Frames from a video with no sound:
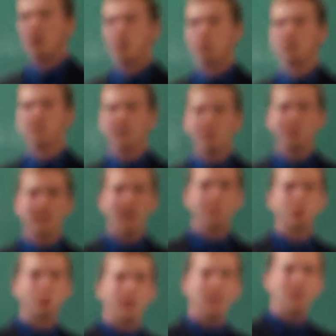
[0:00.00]
But
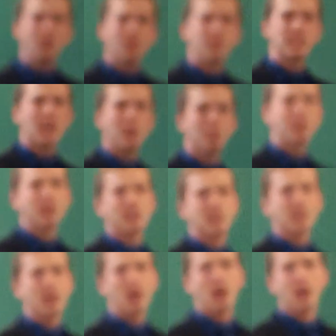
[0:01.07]
sometimes we can do the same thing
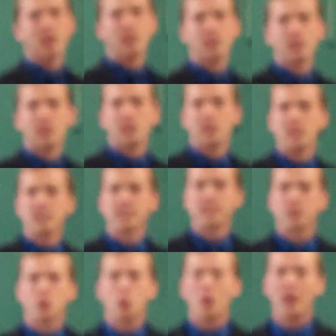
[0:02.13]
to God.
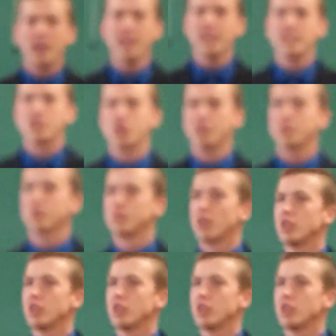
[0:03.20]
His quiet, gentle